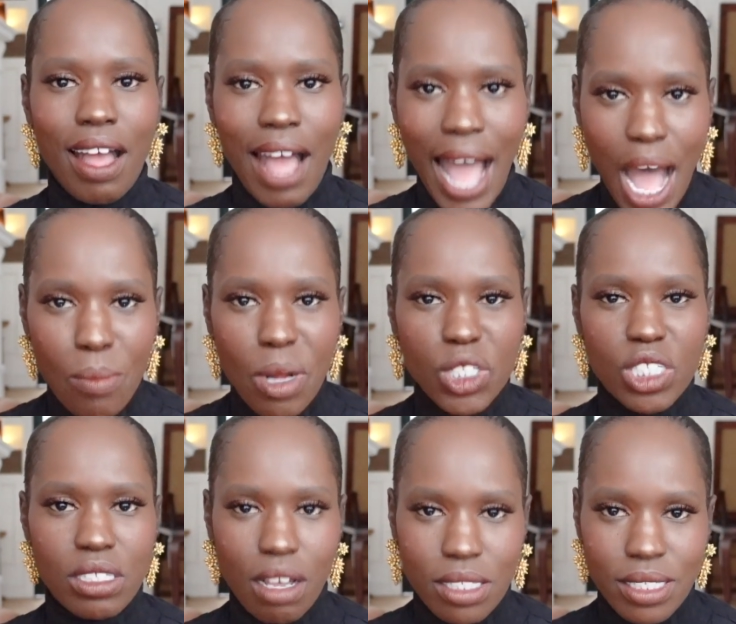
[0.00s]
how much
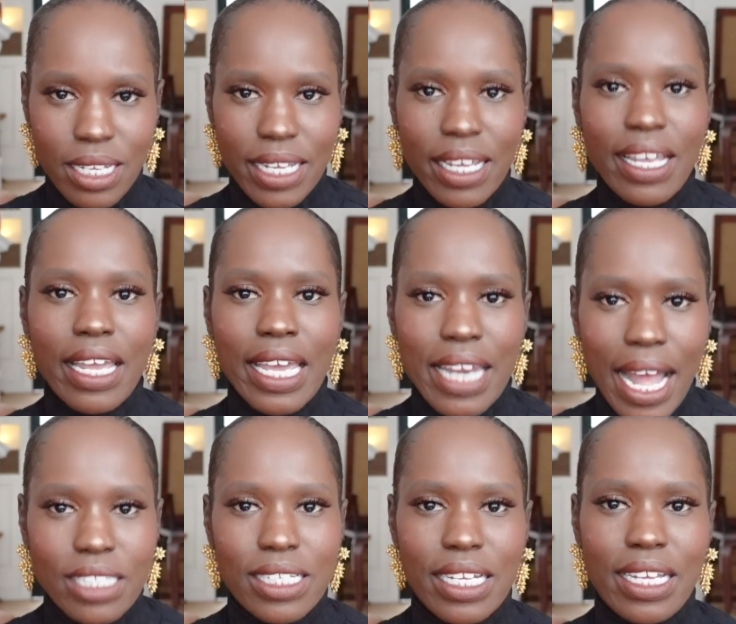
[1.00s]
dusting it
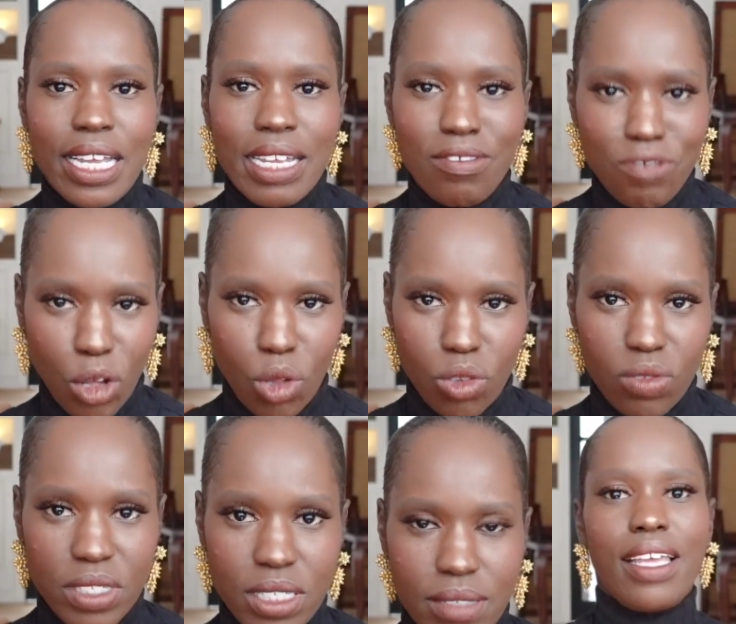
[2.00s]
actually
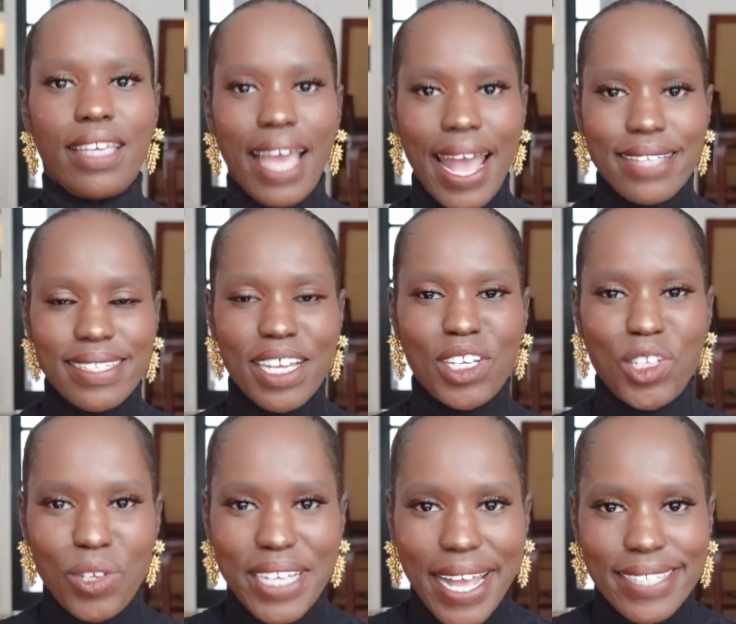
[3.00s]
involves. Yes, and
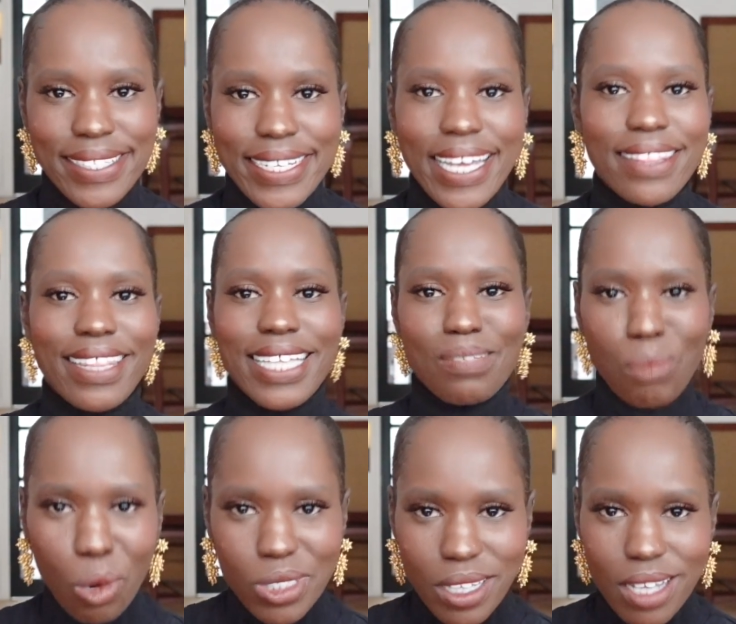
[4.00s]
you guessed it, there's
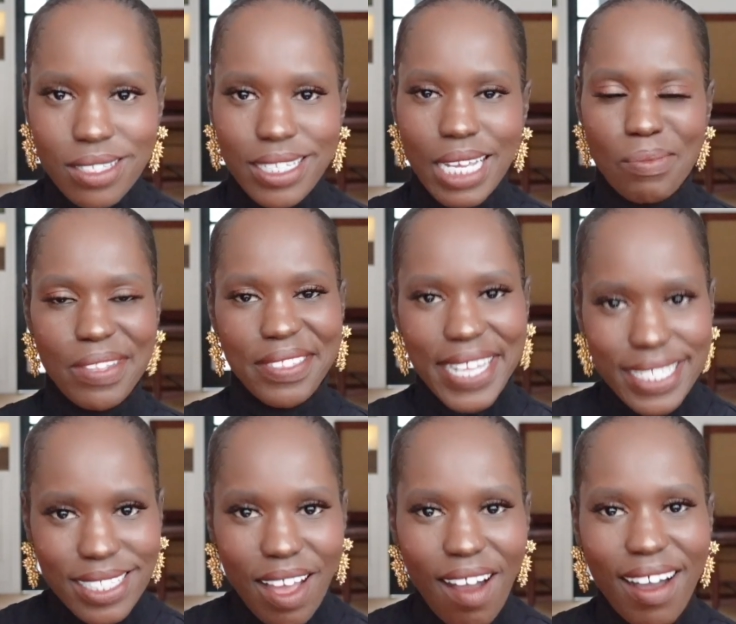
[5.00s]
more dusting, but
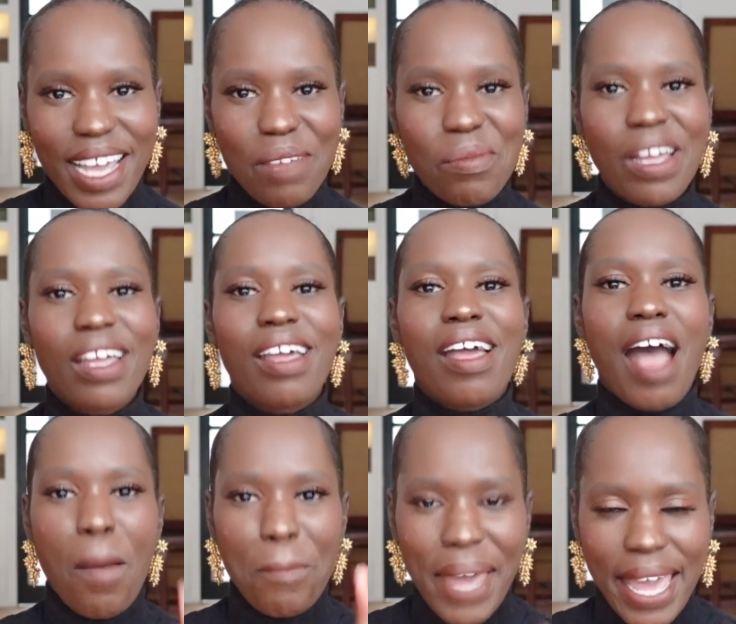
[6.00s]
this time
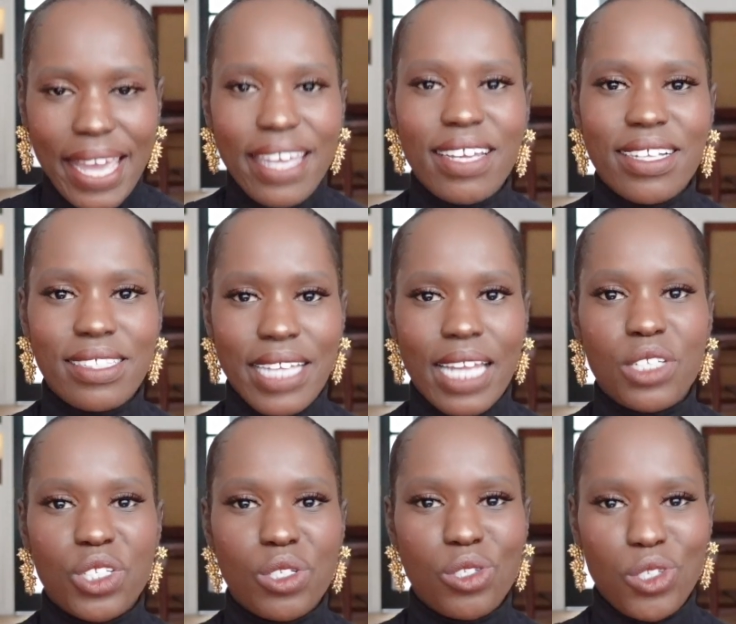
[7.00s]
I'm paying
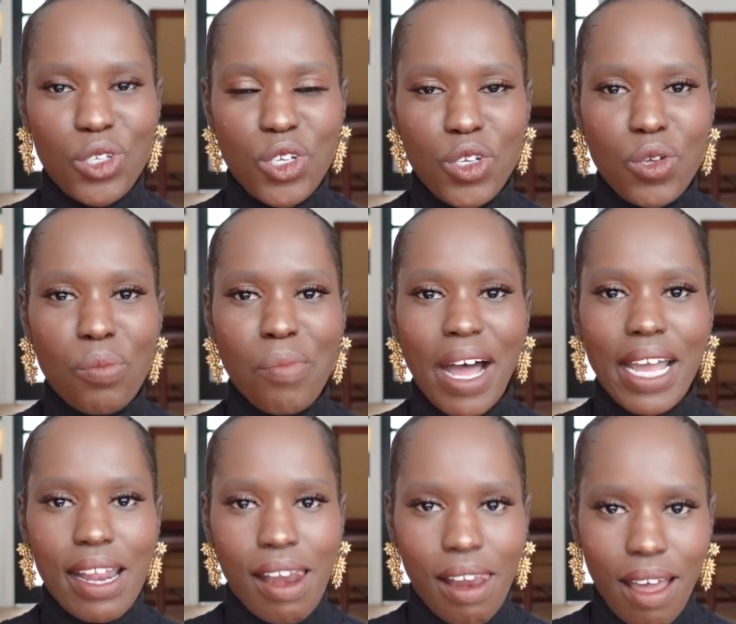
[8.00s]
attention to my
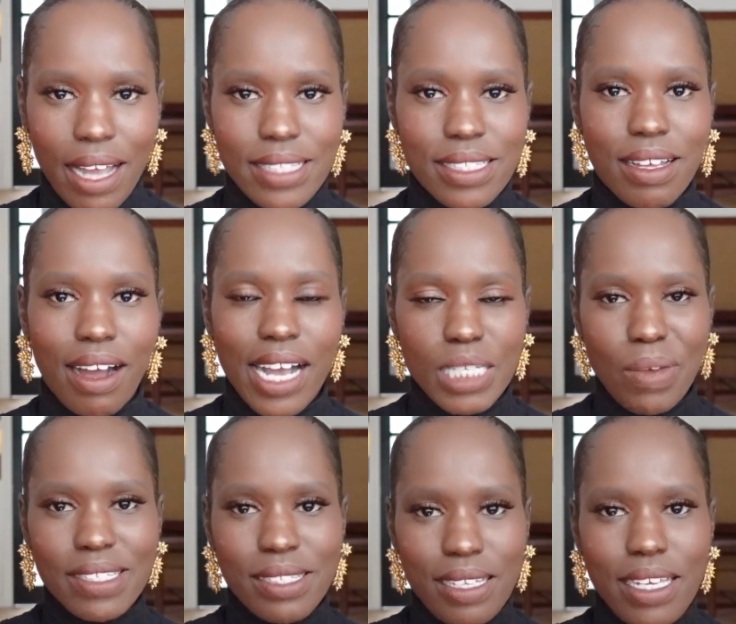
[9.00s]
lights, guys. My
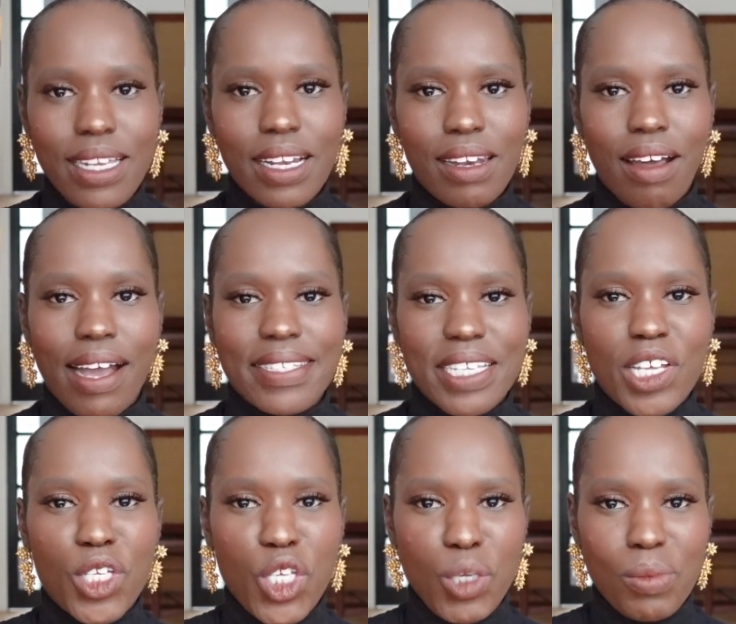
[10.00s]
ceiling lights
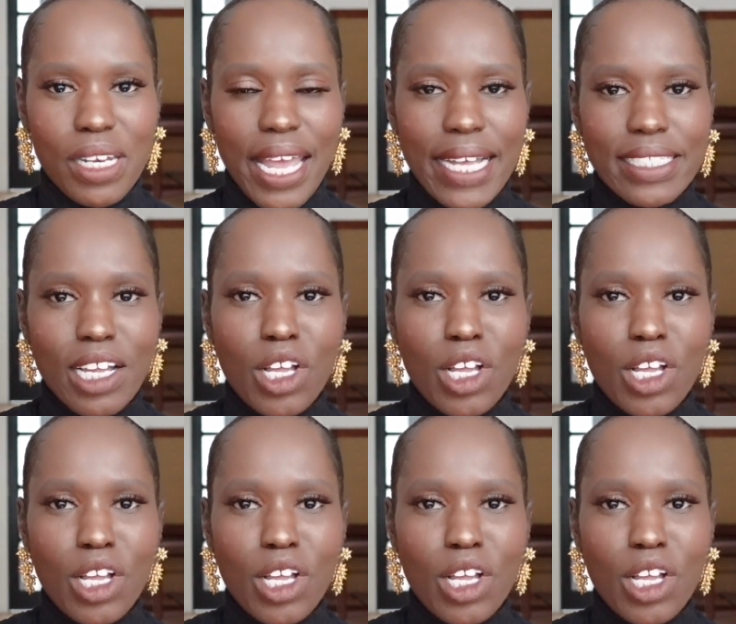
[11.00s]
accumulate